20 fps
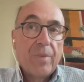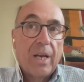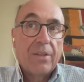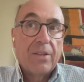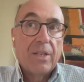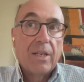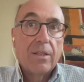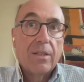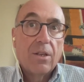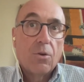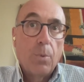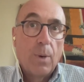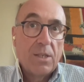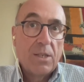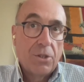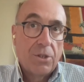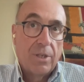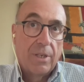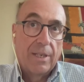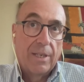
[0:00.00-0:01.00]
I think the
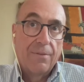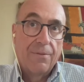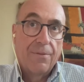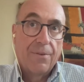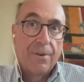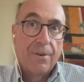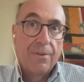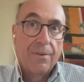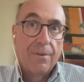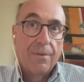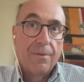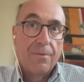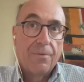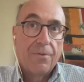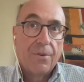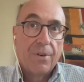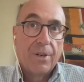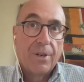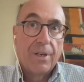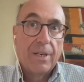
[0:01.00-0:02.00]
question for,
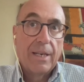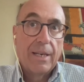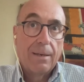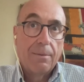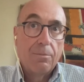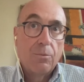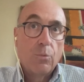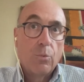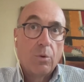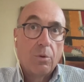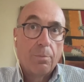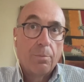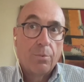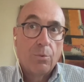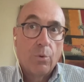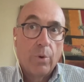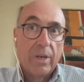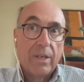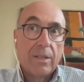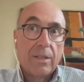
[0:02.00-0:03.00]
for him will
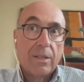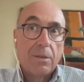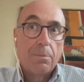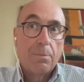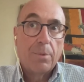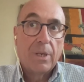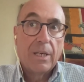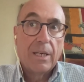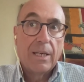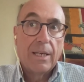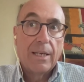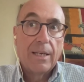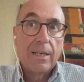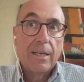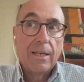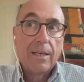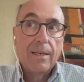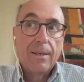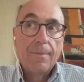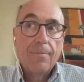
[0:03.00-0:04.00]
quickly
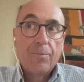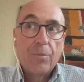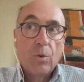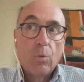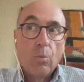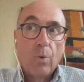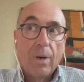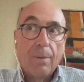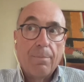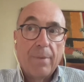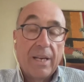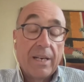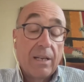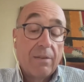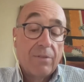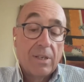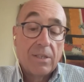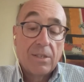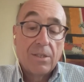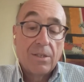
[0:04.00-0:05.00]
be what many
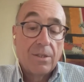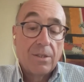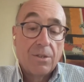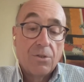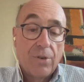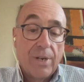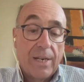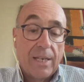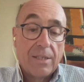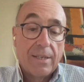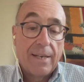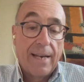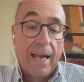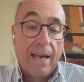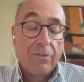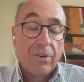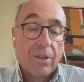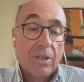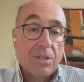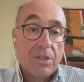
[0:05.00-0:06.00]
of us in the transit
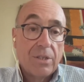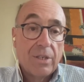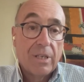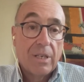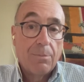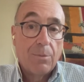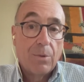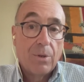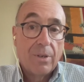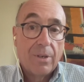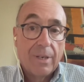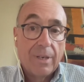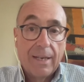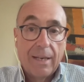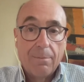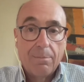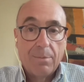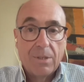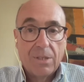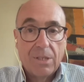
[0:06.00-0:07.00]
advocacy community
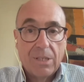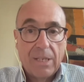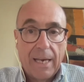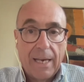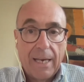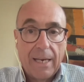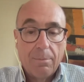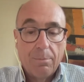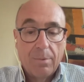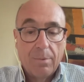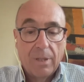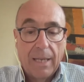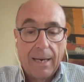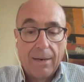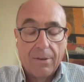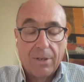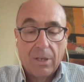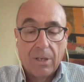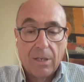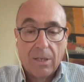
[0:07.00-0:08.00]
have been saying
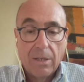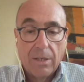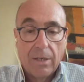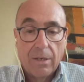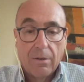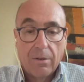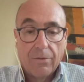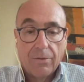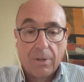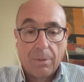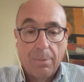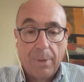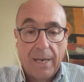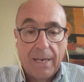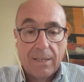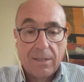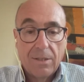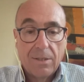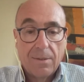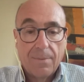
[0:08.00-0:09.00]
loud and clear over the
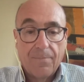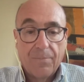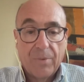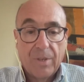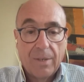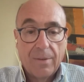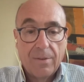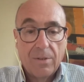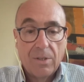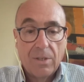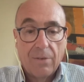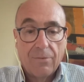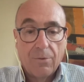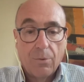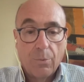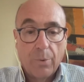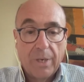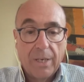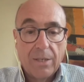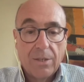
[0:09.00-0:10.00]
past
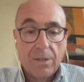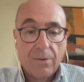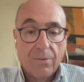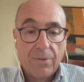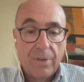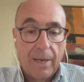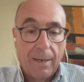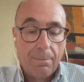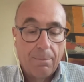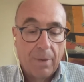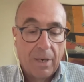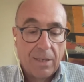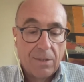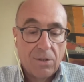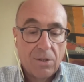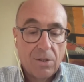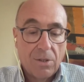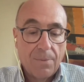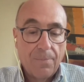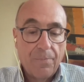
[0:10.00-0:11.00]
several weeks, if not
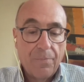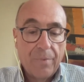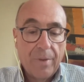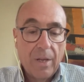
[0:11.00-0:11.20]
months.